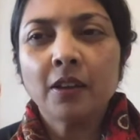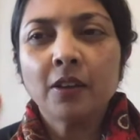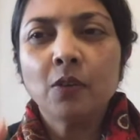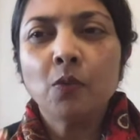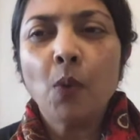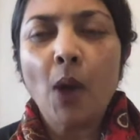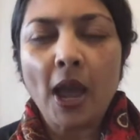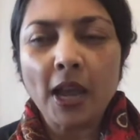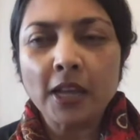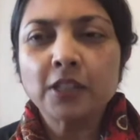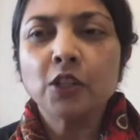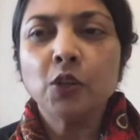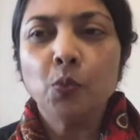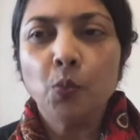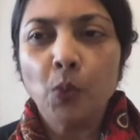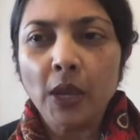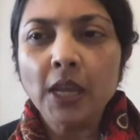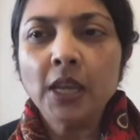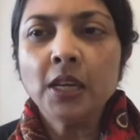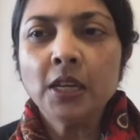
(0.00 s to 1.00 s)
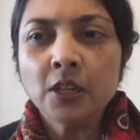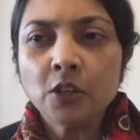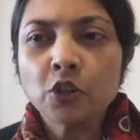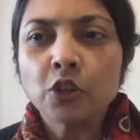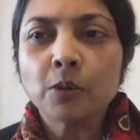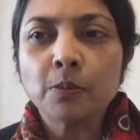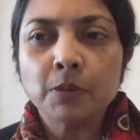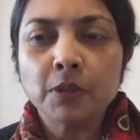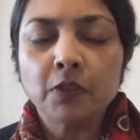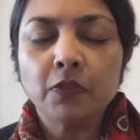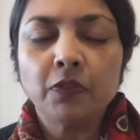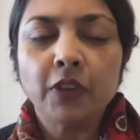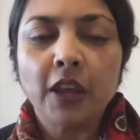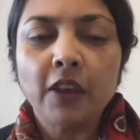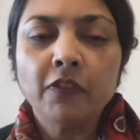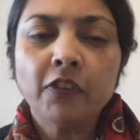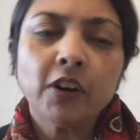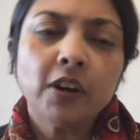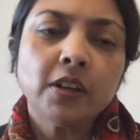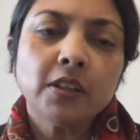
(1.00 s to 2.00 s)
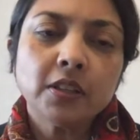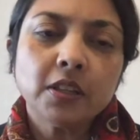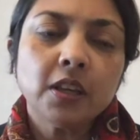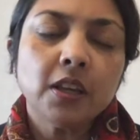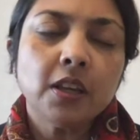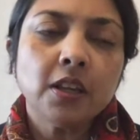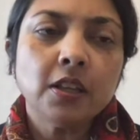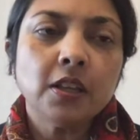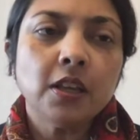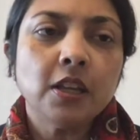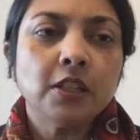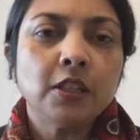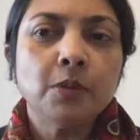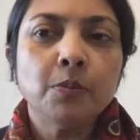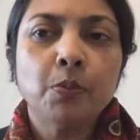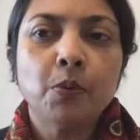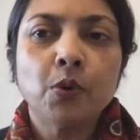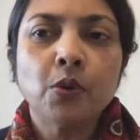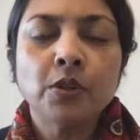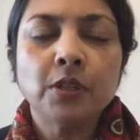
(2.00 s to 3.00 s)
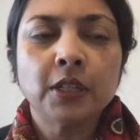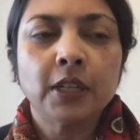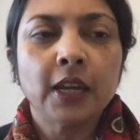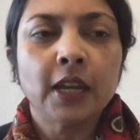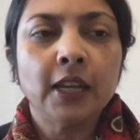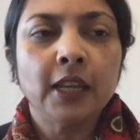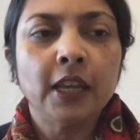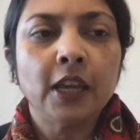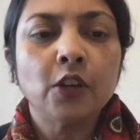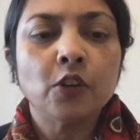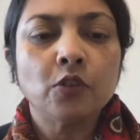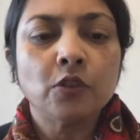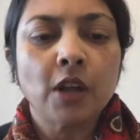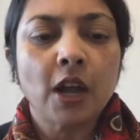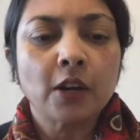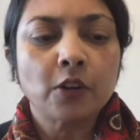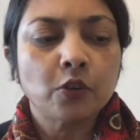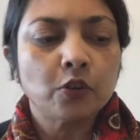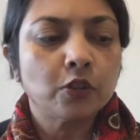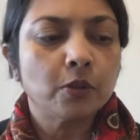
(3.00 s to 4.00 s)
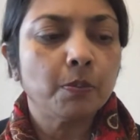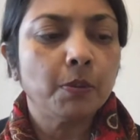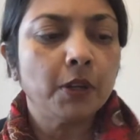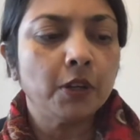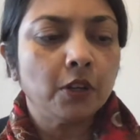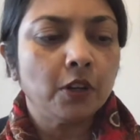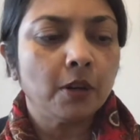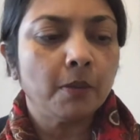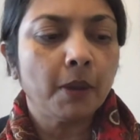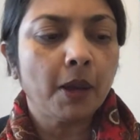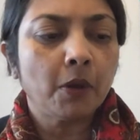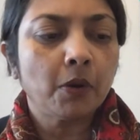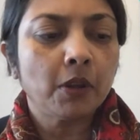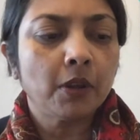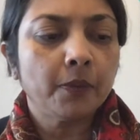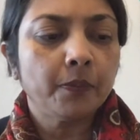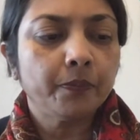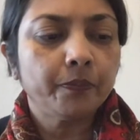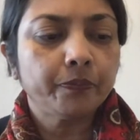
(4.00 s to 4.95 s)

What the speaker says: waxed and waned in terms of favor. It's important to kind of get your doctor's opinion about it.